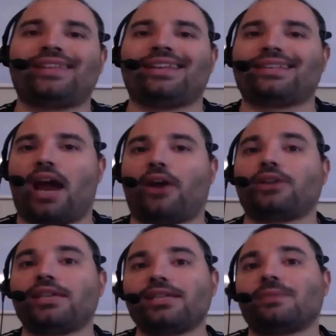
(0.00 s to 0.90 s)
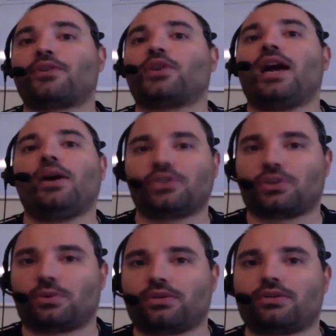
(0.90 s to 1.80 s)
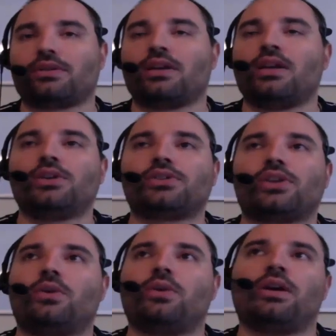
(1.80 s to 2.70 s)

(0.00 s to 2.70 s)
an entire system for your outsourcers. So